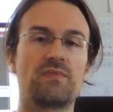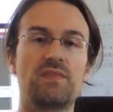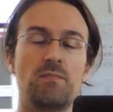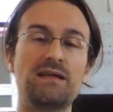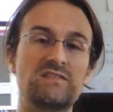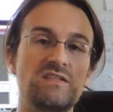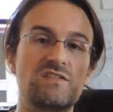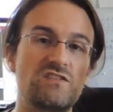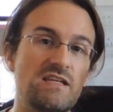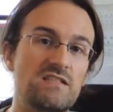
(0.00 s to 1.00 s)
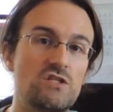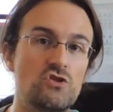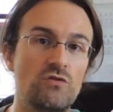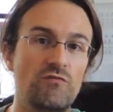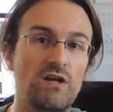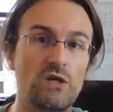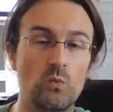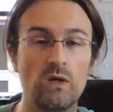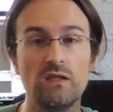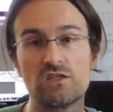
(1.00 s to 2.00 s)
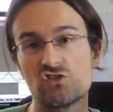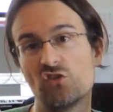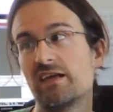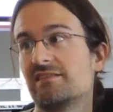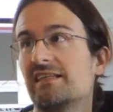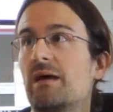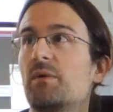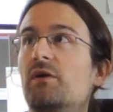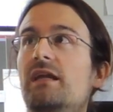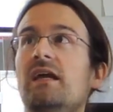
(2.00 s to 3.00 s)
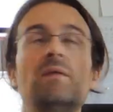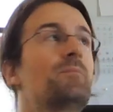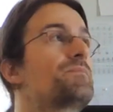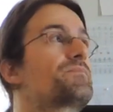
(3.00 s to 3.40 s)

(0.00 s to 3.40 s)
The neck C stays in tune very well, and so does the American.